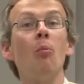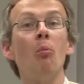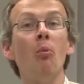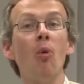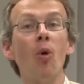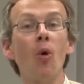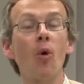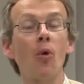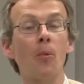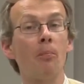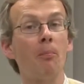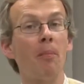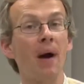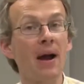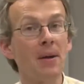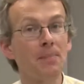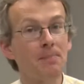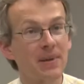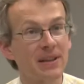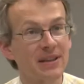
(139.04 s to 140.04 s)
more
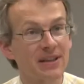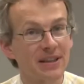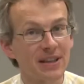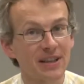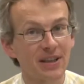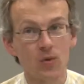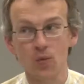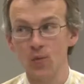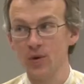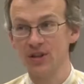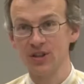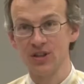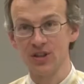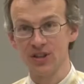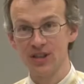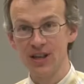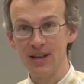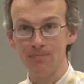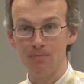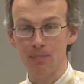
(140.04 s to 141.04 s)
pipetting with the
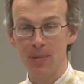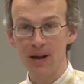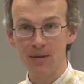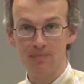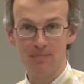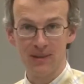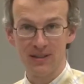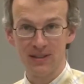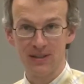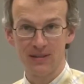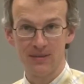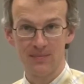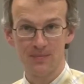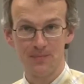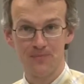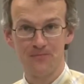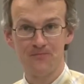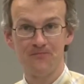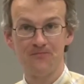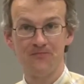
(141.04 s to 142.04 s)
same pipette,
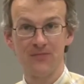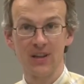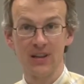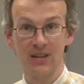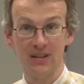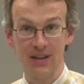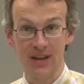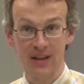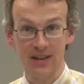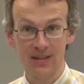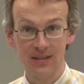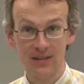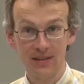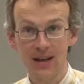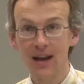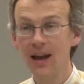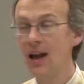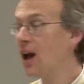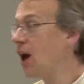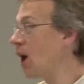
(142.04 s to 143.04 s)
then
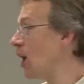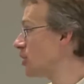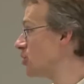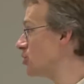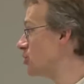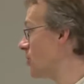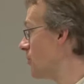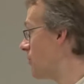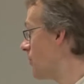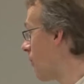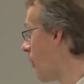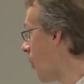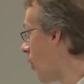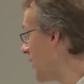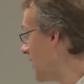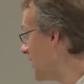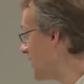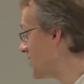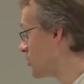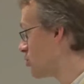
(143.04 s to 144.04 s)
the
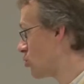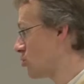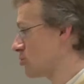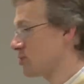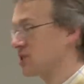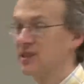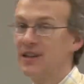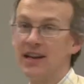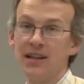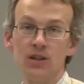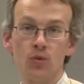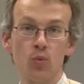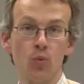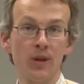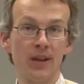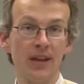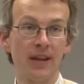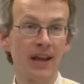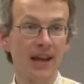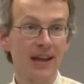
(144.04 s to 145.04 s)
volumes that
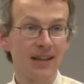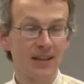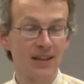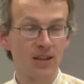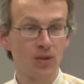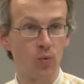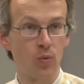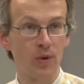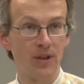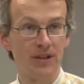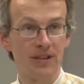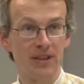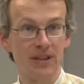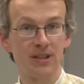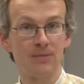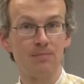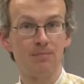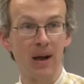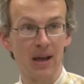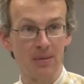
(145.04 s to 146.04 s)
we get with
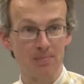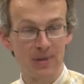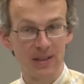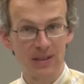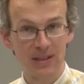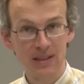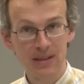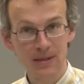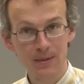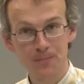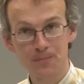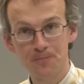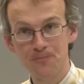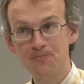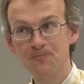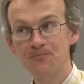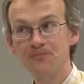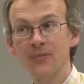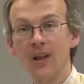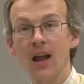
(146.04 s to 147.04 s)
this pipetting
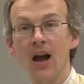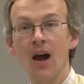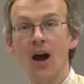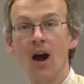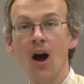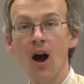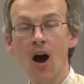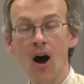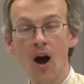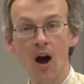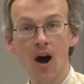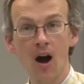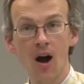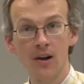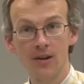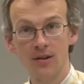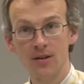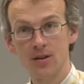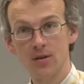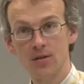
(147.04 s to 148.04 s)

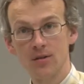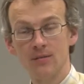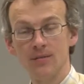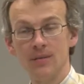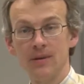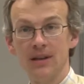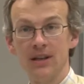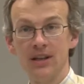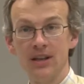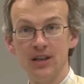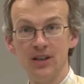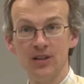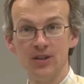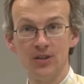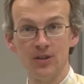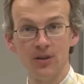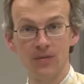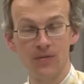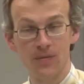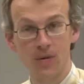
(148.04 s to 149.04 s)
are
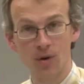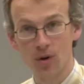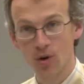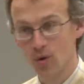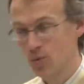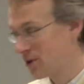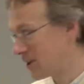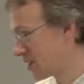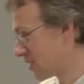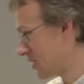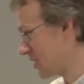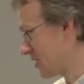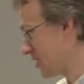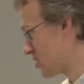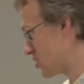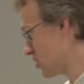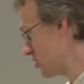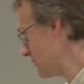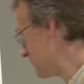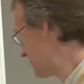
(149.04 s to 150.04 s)
in the following
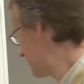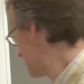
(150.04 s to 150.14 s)
region.